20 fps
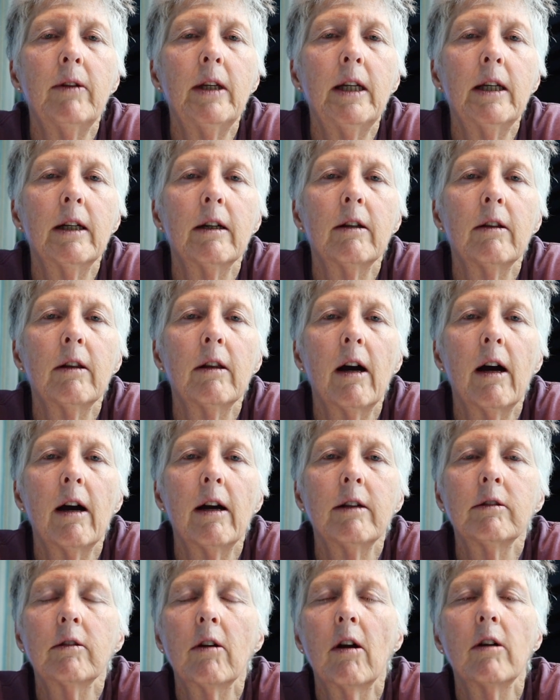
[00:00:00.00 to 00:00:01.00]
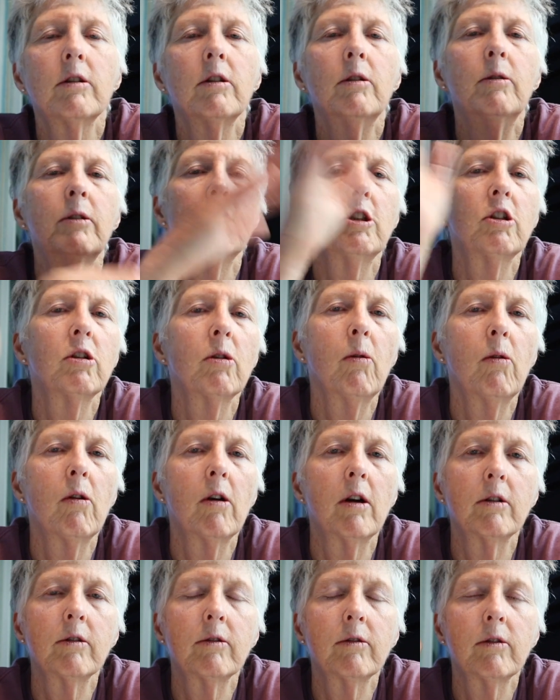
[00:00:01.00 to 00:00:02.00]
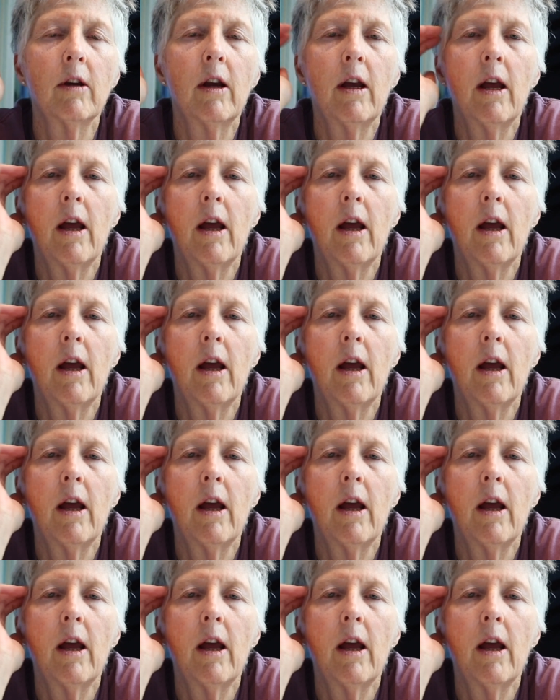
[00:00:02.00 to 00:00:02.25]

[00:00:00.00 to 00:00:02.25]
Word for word: feel, I start doing chores.